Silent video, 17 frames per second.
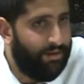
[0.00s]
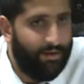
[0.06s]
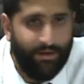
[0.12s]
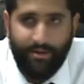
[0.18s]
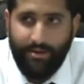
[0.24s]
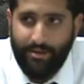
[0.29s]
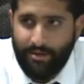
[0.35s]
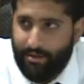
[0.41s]

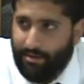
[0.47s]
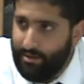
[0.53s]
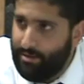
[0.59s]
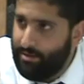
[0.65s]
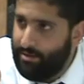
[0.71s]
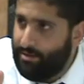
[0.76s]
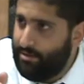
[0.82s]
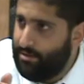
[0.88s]
a
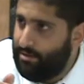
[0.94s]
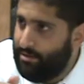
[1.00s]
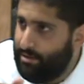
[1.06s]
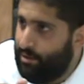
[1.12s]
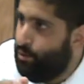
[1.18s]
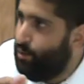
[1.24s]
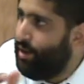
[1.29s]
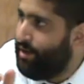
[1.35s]
dinner,
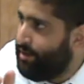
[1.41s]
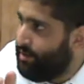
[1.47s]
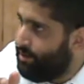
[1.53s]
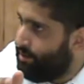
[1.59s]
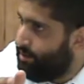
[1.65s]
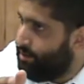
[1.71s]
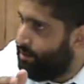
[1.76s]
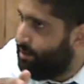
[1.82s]
a
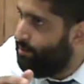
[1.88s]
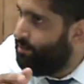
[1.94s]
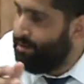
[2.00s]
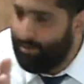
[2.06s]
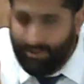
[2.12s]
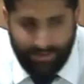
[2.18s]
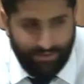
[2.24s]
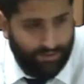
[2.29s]
wedding, a
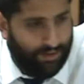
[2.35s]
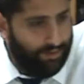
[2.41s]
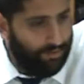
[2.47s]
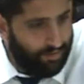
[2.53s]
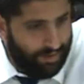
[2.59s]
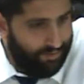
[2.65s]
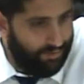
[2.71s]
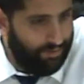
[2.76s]
bar mitzvah,
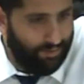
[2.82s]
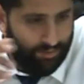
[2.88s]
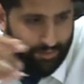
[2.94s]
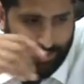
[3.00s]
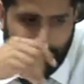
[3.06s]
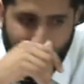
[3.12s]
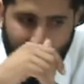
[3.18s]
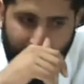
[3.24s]
whatever it would
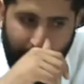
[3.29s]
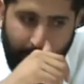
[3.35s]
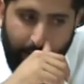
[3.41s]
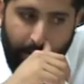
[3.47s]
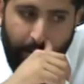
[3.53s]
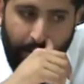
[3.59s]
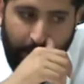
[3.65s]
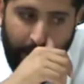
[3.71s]
be.
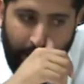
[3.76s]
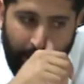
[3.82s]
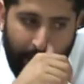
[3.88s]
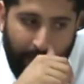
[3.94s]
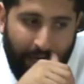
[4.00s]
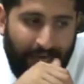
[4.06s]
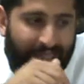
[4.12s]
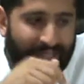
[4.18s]

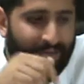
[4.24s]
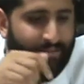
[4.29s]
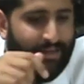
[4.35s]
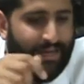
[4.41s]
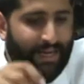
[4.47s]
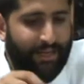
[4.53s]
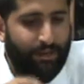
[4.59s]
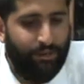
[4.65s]

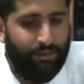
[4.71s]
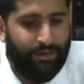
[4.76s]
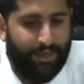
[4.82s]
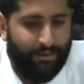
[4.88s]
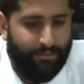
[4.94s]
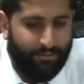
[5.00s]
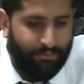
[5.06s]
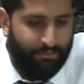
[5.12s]

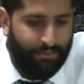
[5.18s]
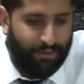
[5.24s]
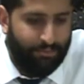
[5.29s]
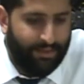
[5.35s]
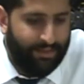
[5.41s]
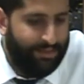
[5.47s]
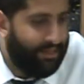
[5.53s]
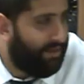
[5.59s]

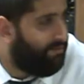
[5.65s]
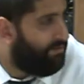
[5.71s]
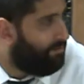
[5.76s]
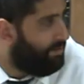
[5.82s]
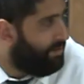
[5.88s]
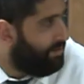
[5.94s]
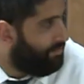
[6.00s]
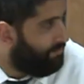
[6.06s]

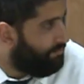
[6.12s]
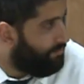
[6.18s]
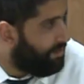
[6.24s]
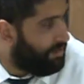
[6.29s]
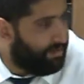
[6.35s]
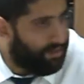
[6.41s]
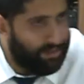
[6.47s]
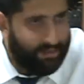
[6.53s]

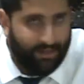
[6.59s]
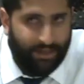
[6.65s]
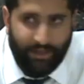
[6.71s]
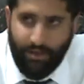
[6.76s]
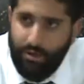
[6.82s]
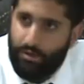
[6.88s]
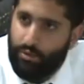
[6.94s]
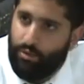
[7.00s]
Unless they
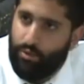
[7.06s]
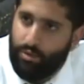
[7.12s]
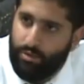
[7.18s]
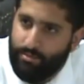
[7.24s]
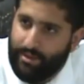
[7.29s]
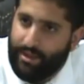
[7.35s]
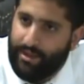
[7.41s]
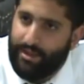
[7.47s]
know who
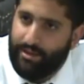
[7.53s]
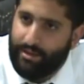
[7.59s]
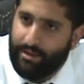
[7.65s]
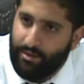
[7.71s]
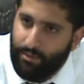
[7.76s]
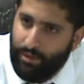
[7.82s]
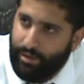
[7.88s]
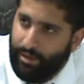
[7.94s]
will be eating
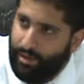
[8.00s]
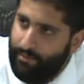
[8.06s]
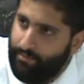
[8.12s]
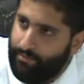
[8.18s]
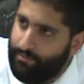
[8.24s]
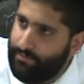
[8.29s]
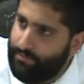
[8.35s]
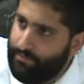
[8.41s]
there with
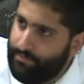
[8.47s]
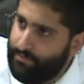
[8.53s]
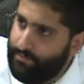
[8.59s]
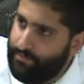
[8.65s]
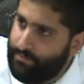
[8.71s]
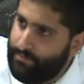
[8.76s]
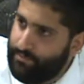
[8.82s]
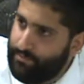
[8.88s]
them.
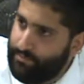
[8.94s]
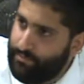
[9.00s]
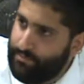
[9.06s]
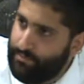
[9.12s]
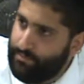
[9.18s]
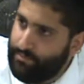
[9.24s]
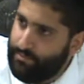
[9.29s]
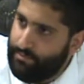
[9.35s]

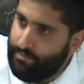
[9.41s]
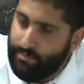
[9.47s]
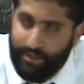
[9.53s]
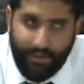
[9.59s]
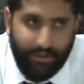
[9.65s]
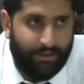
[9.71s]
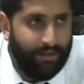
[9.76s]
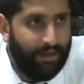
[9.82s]

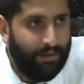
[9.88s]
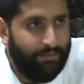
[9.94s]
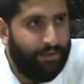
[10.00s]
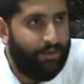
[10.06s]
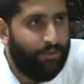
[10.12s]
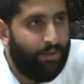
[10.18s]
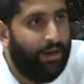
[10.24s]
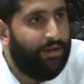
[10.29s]
Meaning, tell
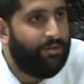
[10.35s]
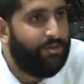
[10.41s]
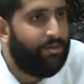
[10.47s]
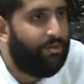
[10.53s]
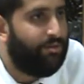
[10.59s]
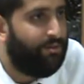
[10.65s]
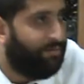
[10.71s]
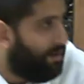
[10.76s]
me who
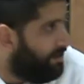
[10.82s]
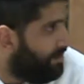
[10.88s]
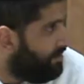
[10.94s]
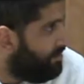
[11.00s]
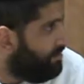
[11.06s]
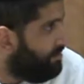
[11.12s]
else you invite.